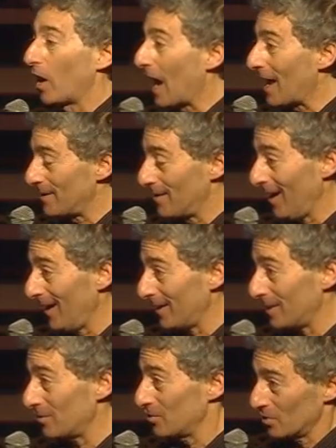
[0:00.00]
At
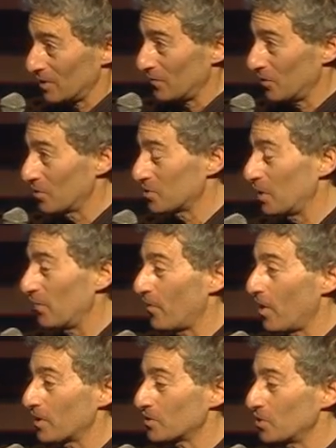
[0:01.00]
night, you can even you can see
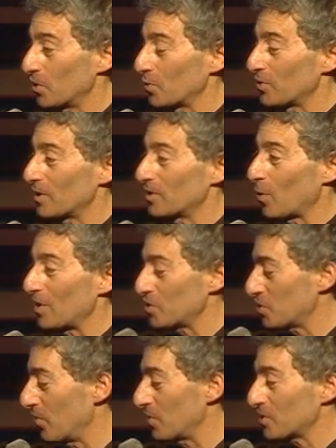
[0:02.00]
fog too. The, the Weather
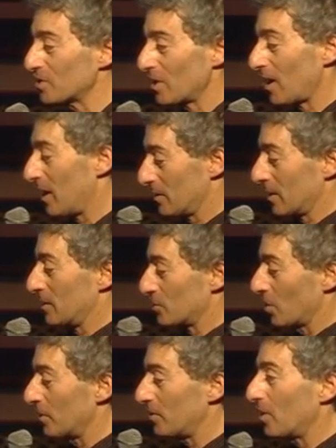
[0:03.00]
Service and
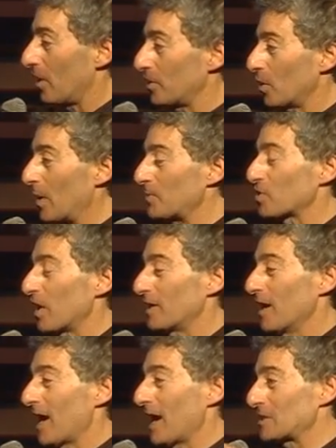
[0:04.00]
it's on their, on their website,
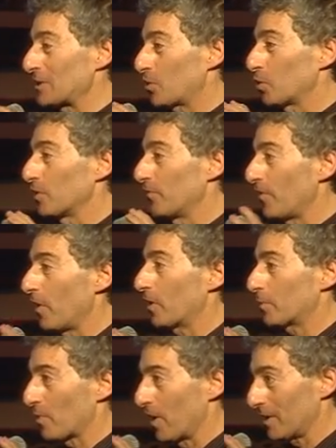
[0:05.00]
has something called the
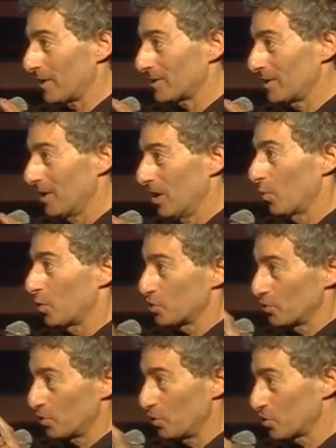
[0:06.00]
fog product,
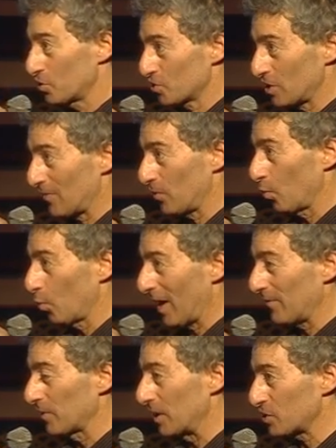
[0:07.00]
which uses several
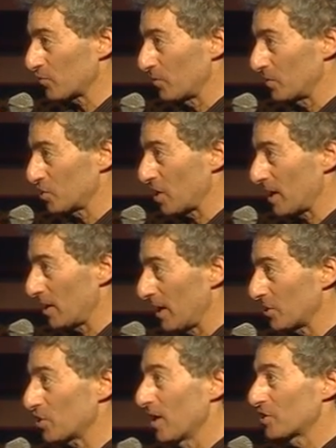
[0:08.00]
wavelengths from the
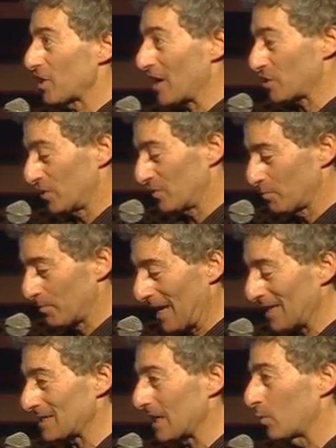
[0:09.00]
satellites to actually
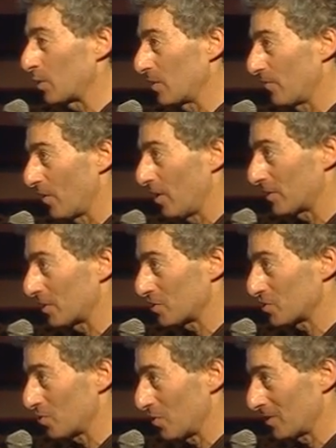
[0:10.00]
paint out where the fog
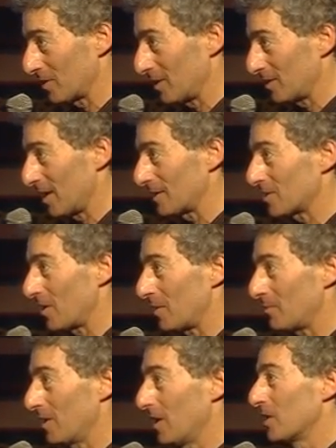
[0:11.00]
is during the
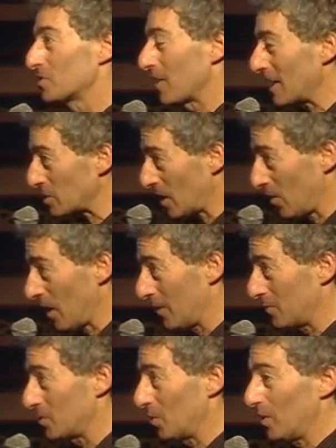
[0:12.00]
nighttime. So that's how I
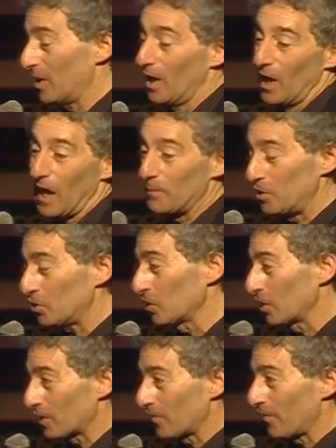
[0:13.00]
would do it. I mean, you could
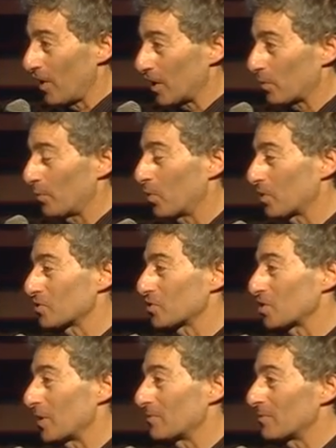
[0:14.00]
look at fog reports at
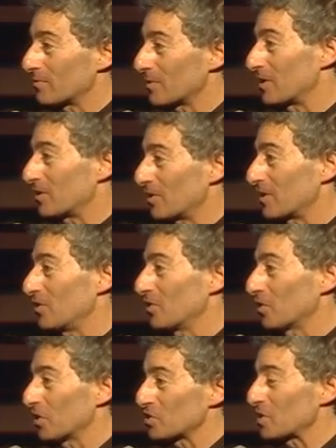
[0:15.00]
some, you, you
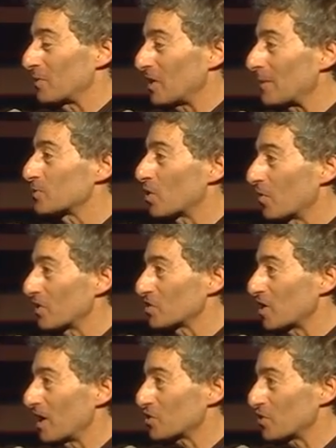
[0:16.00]
could look at some of the observing
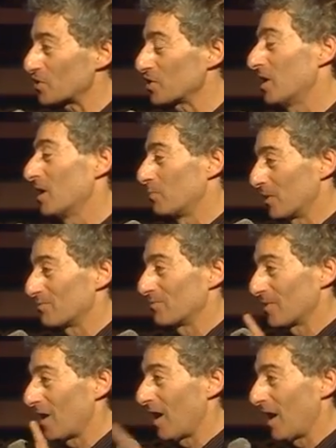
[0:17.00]
stations, but
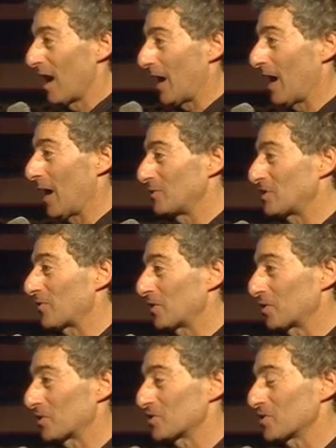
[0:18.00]
I, I would
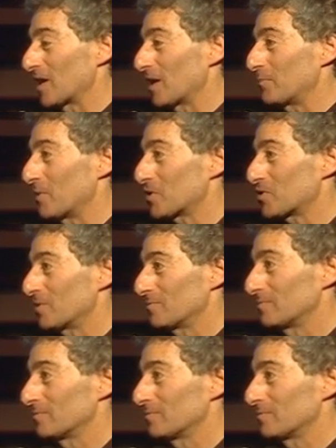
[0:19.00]
definitely look at the satellite picture.